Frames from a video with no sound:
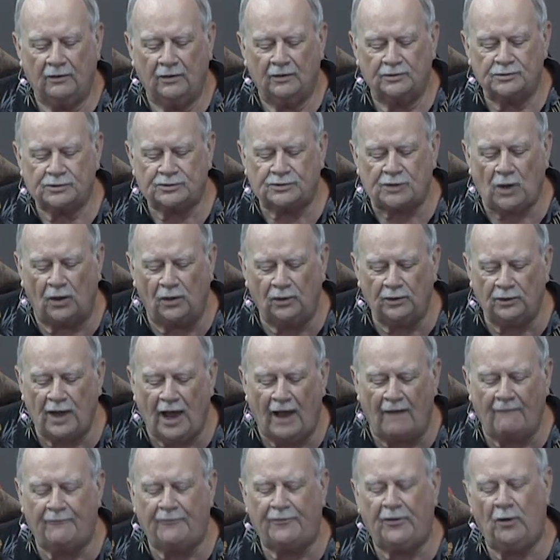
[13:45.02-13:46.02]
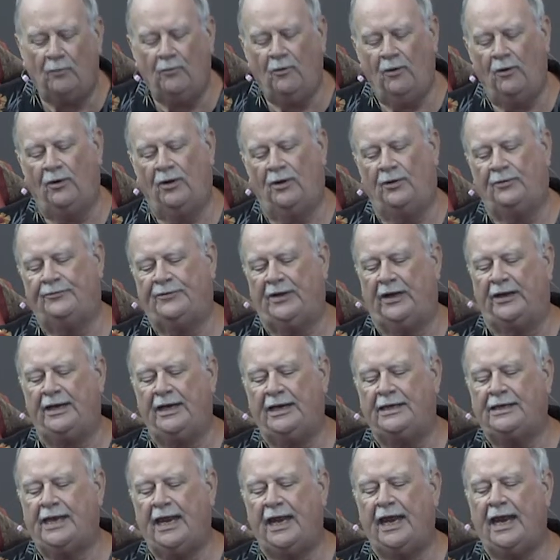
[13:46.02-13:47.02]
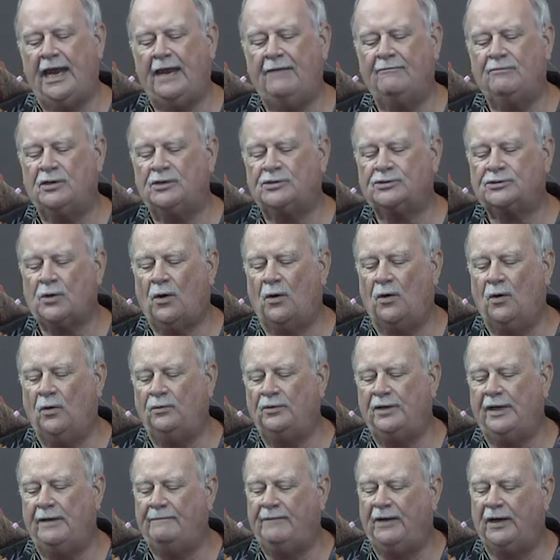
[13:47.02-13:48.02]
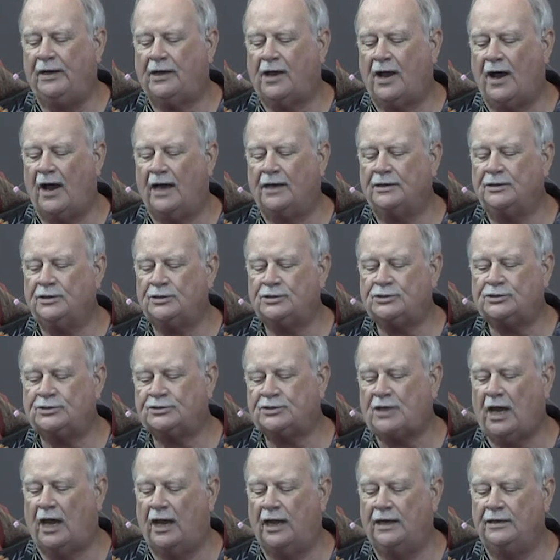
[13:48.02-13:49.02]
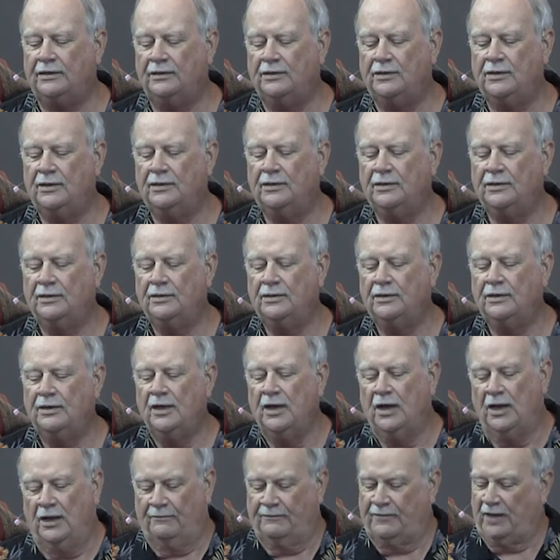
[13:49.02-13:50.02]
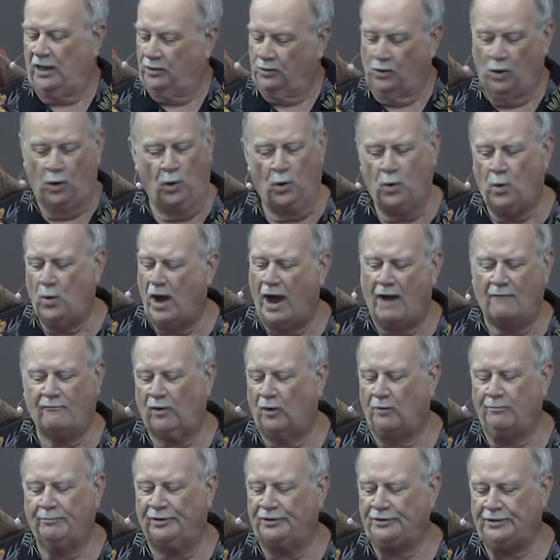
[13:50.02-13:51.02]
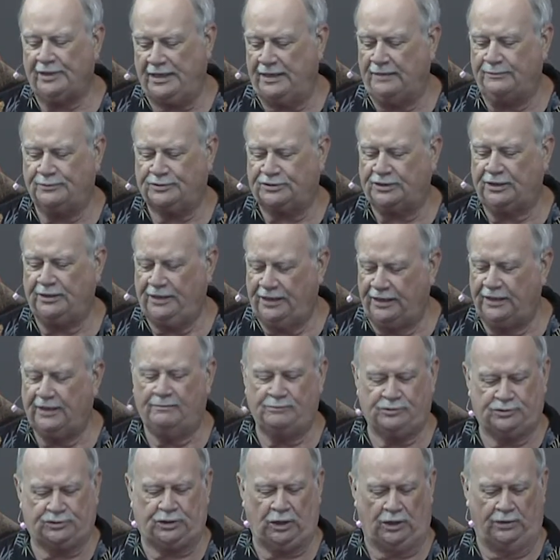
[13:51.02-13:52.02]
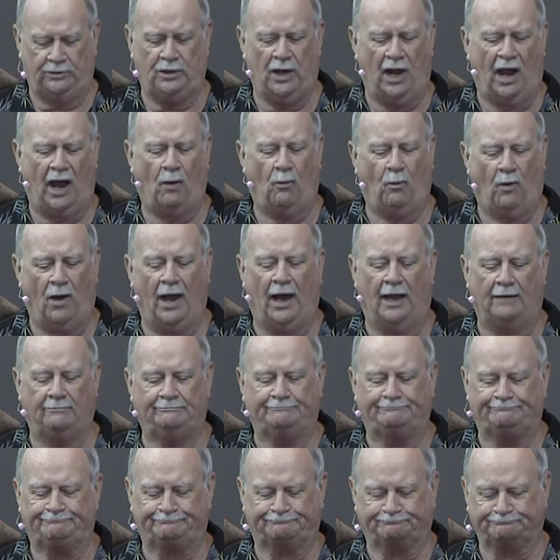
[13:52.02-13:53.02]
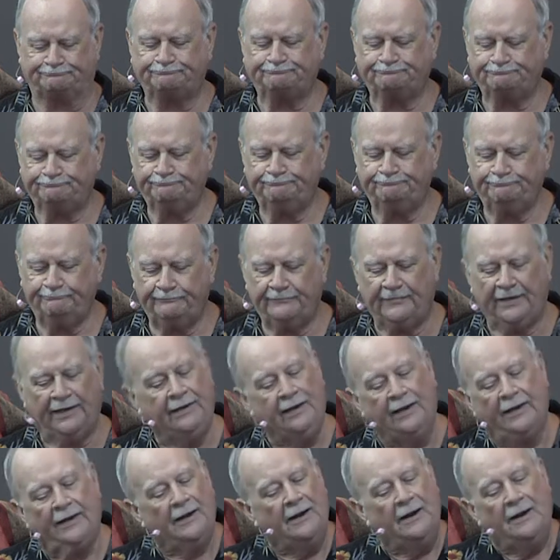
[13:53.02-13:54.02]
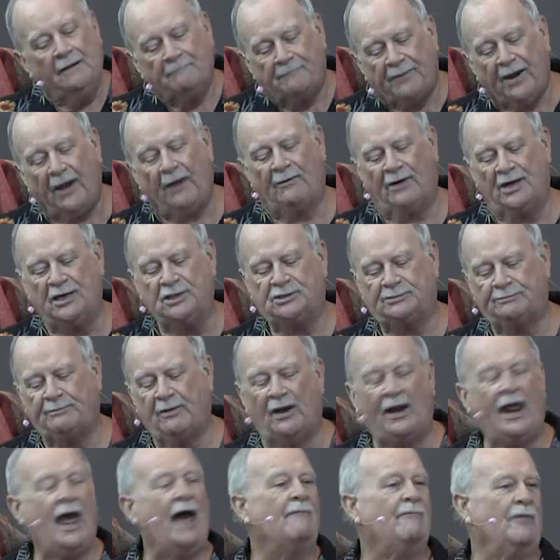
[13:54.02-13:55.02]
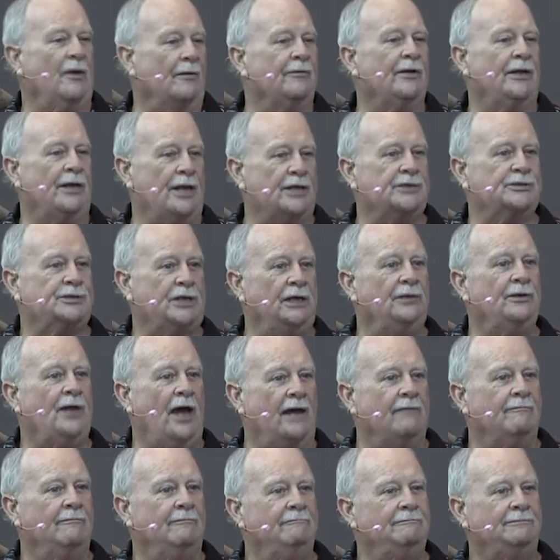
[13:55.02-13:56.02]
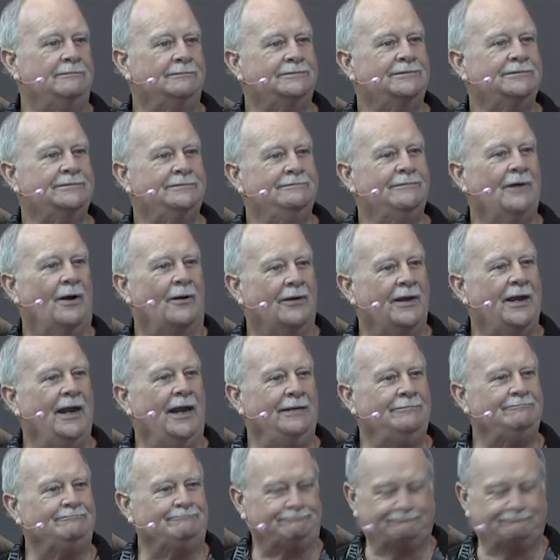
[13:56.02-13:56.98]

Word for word: so loved the world that he gave his only begotten Son, that whoever believes in him should not what? Perish, but have everlasting life. Okay?